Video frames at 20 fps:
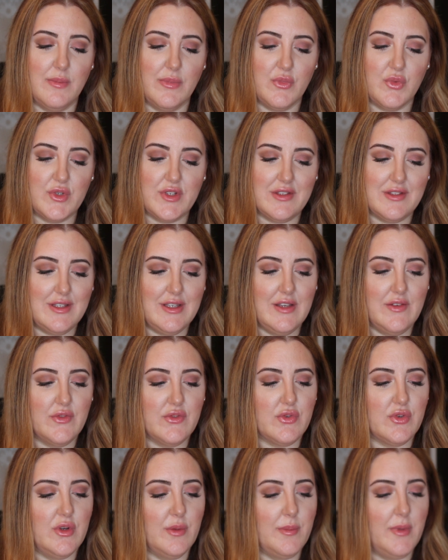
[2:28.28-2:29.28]

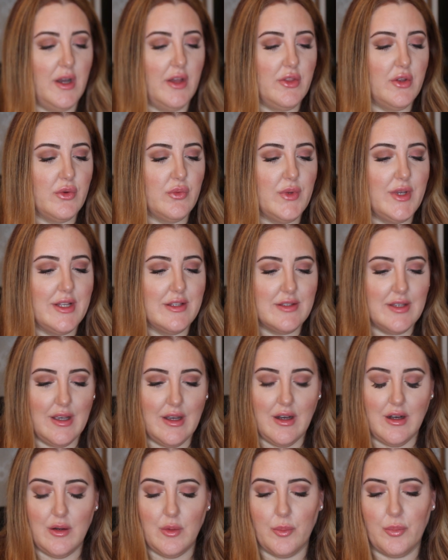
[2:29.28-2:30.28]
received from other
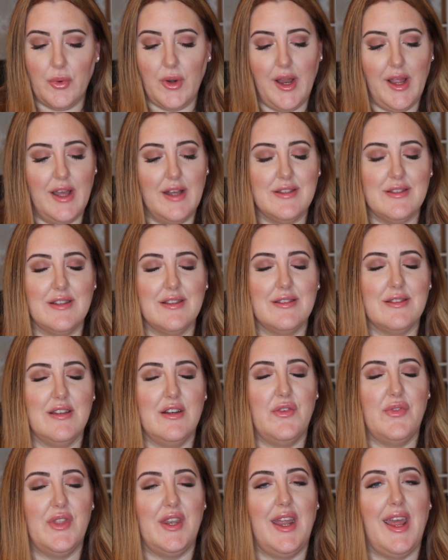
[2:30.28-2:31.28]
retail brands and
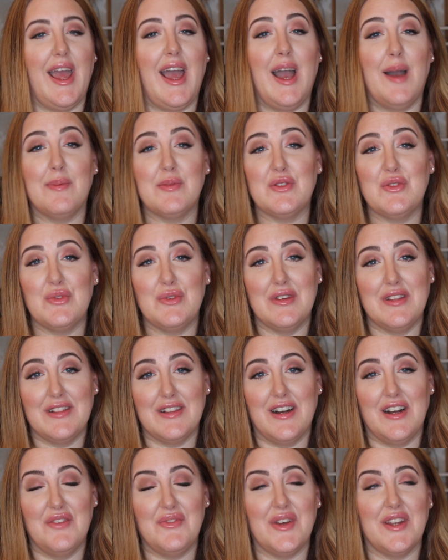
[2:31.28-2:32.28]
stuff that I absolutely
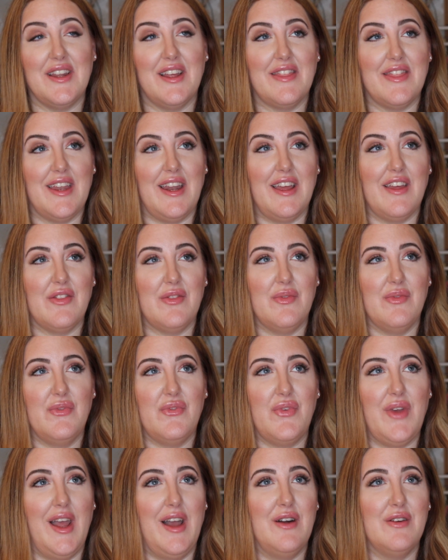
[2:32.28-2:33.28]
love and that I
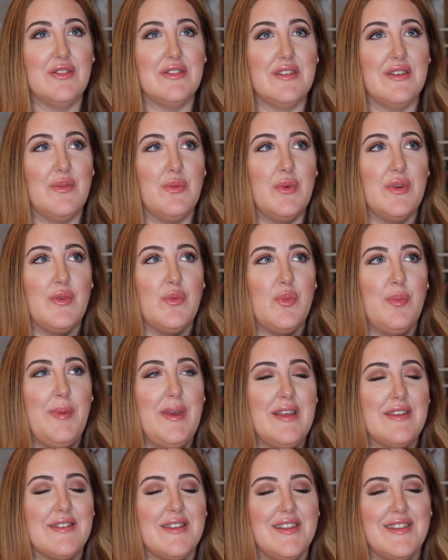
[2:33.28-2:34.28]
found would
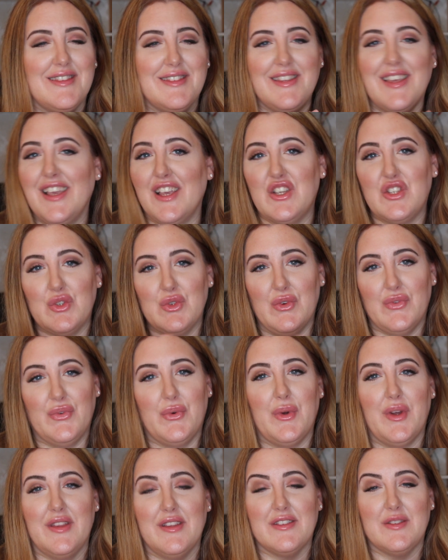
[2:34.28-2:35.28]
be sensational
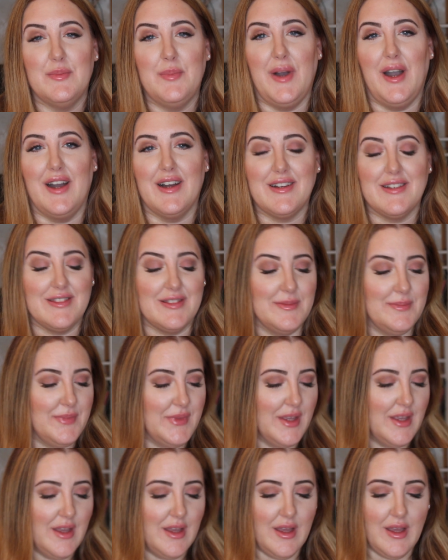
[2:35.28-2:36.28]
for this box.
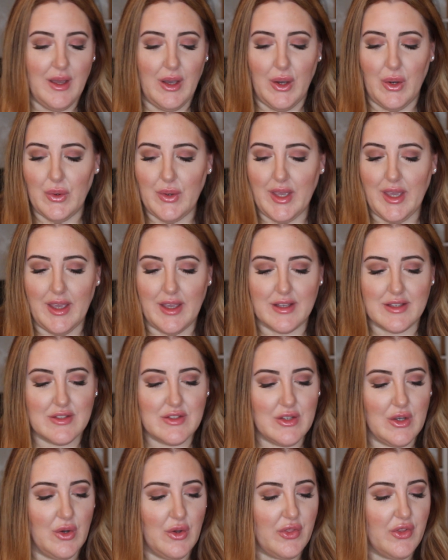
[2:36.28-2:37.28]
Okay,
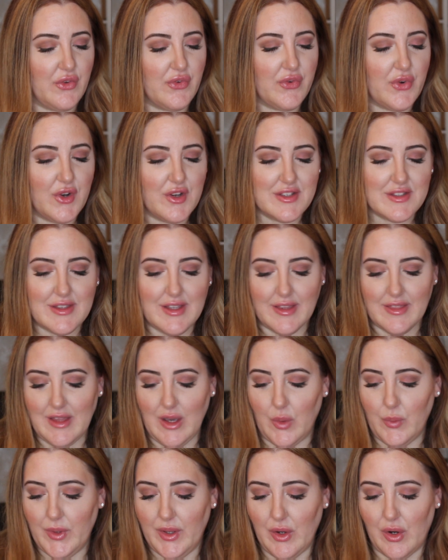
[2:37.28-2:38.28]
so the first thing
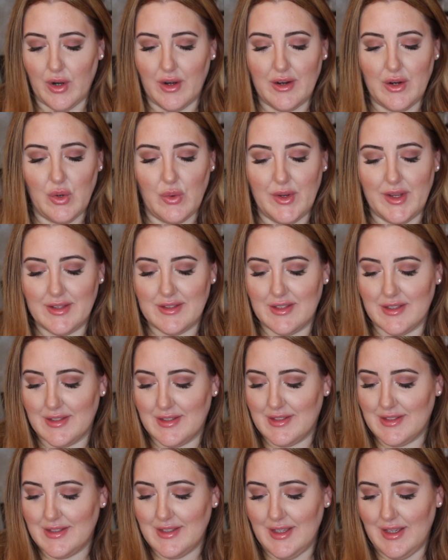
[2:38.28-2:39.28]
that we are going to
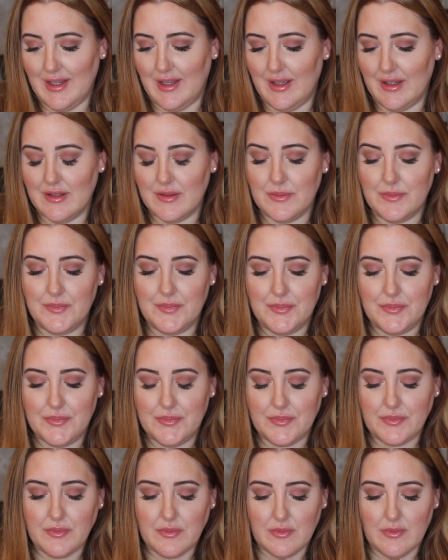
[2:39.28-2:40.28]
see,
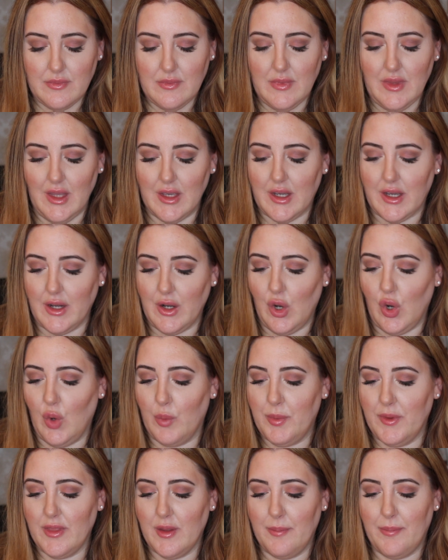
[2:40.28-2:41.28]
I'm going to
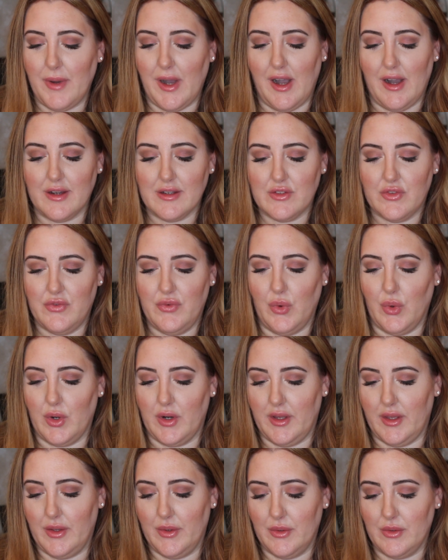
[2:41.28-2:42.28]
open the box
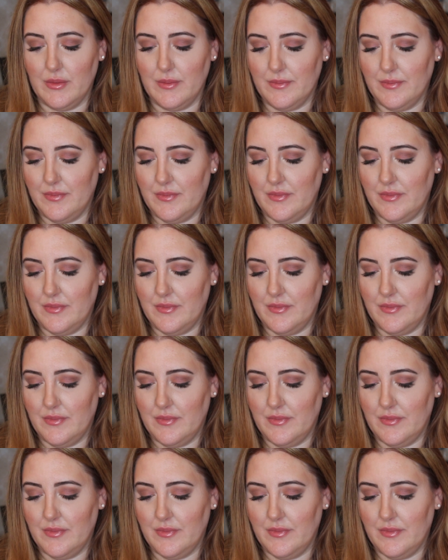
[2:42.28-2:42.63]
for you.